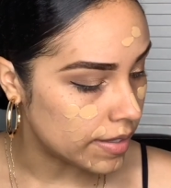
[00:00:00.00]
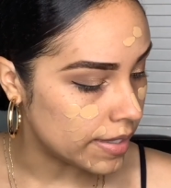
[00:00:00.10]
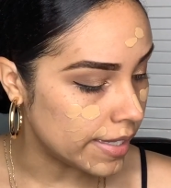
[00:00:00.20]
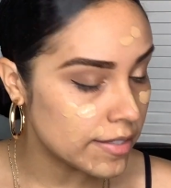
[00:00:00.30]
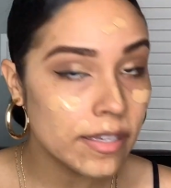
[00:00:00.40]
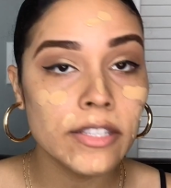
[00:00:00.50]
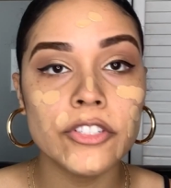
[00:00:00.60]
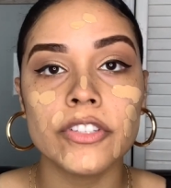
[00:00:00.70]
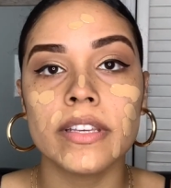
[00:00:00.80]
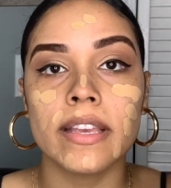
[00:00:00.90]
like
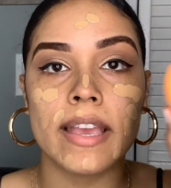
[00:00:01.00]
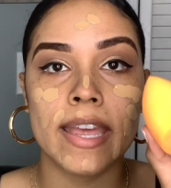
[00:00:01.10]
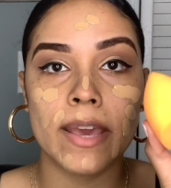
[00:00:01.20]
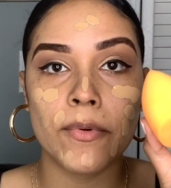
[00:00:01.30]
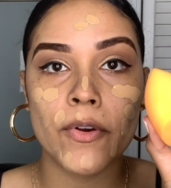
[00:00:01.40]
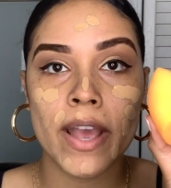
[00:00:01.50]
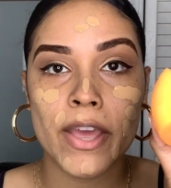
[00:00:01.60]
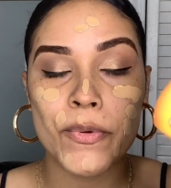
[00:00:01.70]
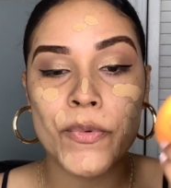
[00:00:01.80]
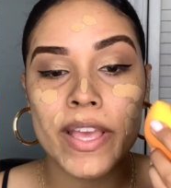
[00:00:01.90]
such. And I will go
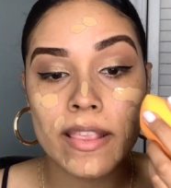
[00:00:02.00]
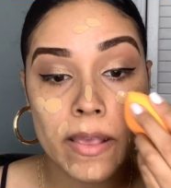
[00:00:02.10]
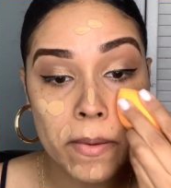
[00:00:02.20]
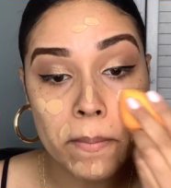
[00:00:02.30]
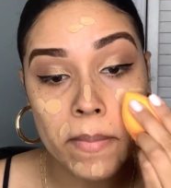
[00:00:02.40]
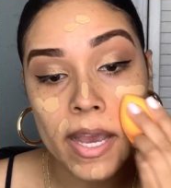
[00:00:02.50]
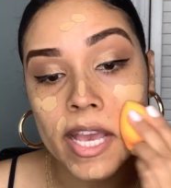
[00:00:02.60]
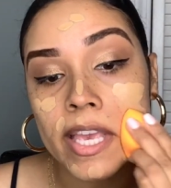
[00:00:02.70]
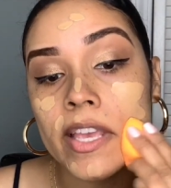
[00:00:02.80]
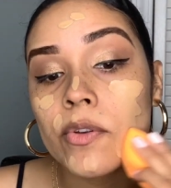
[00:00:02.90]
ahead with
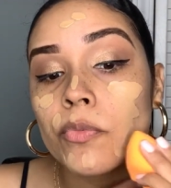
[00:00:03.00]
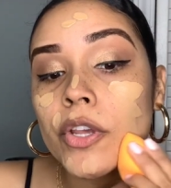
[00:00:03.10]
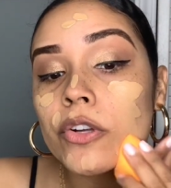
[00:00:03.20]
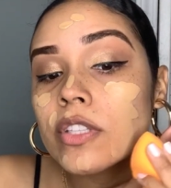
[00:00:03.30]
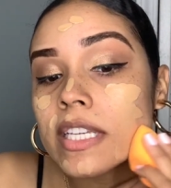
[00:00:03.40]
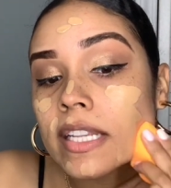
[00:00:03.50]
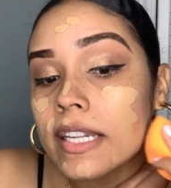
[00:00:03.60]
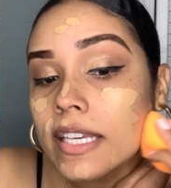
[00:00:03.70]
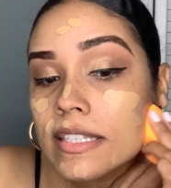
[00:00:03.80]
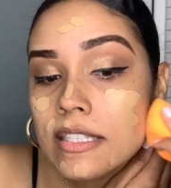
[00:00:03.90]
my Real
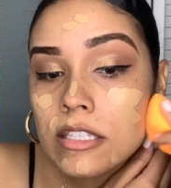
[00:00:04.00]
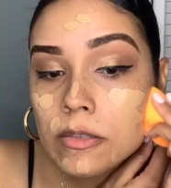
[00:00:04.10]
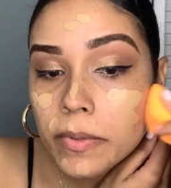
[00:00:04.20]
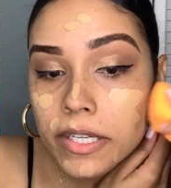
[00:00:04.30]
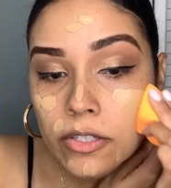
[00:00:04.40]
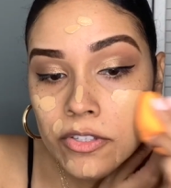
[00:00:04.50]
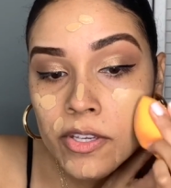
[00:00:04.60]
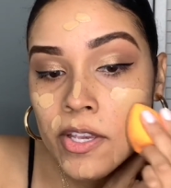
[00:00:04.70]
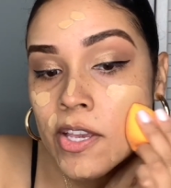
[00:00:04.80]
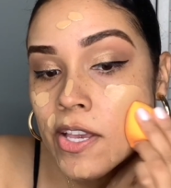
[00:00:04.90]
Techniques sponge
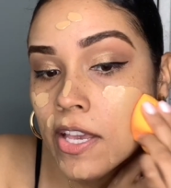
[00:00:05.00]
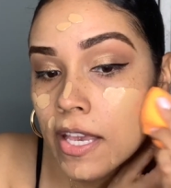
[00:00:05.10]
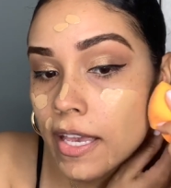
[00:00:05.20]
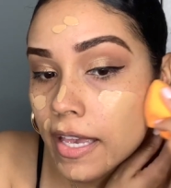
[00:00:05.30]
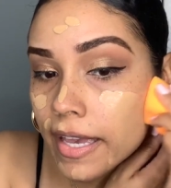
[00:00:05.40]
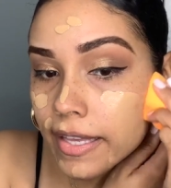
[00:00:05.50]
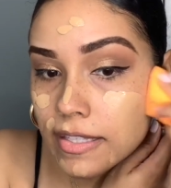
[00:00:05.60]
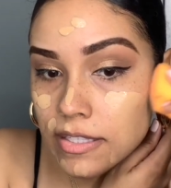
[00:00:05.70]
and